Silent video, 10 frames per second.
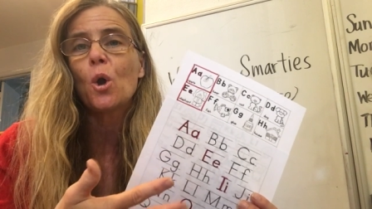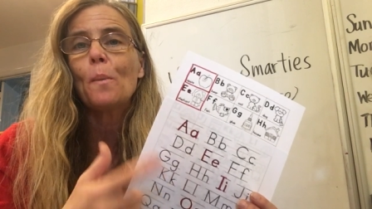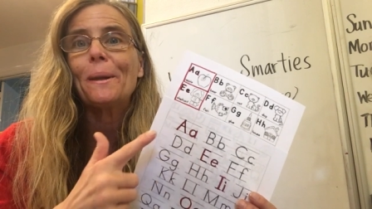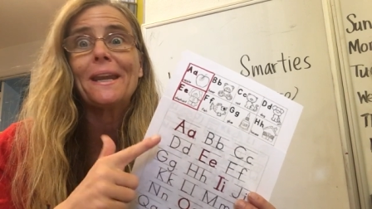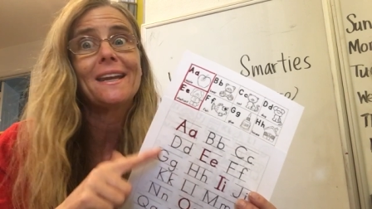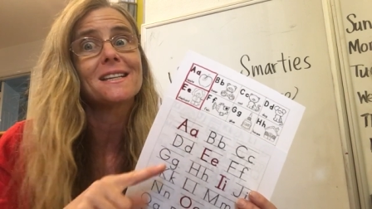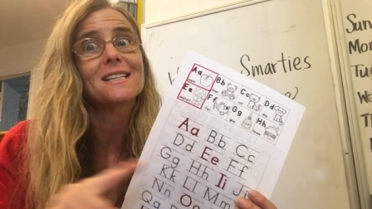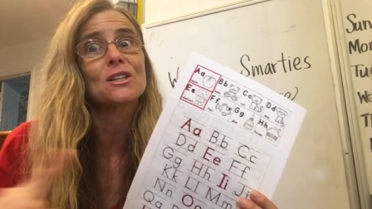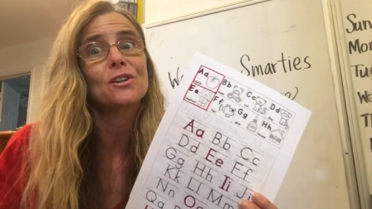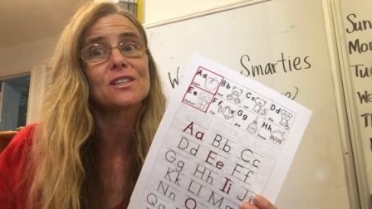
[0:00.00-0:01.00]
home but not
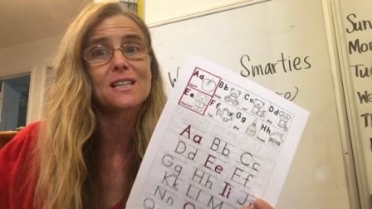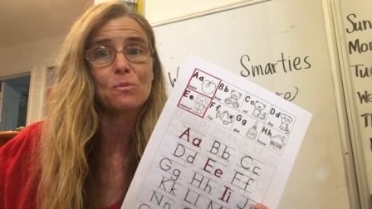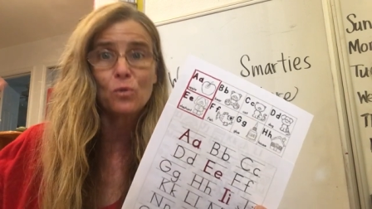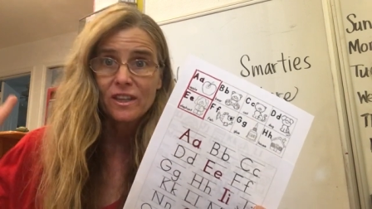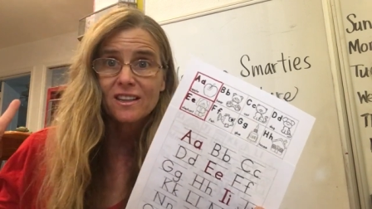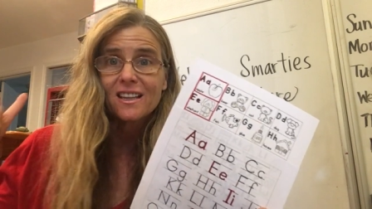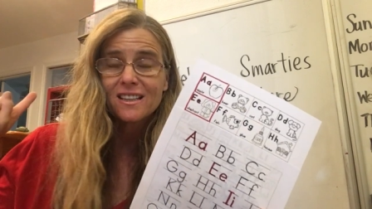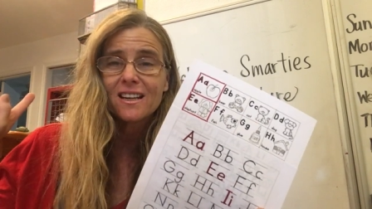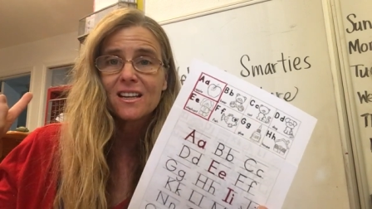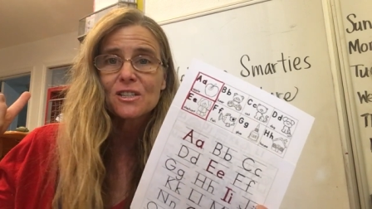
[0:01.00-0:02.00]
necessarily the same way that they
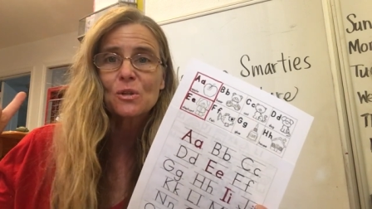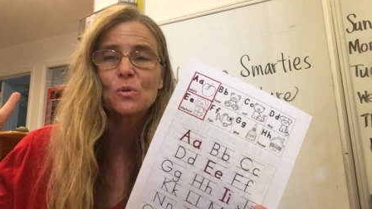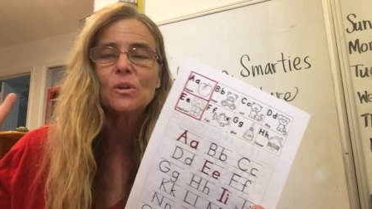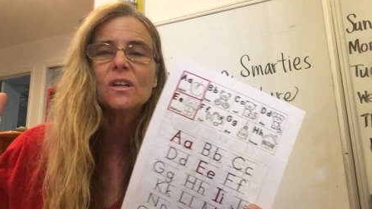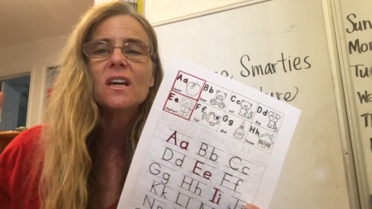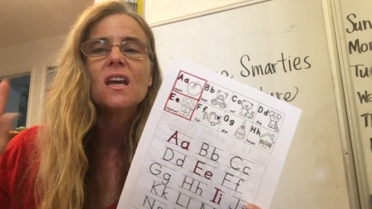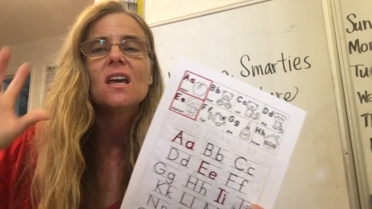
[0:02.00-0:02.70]
did it at school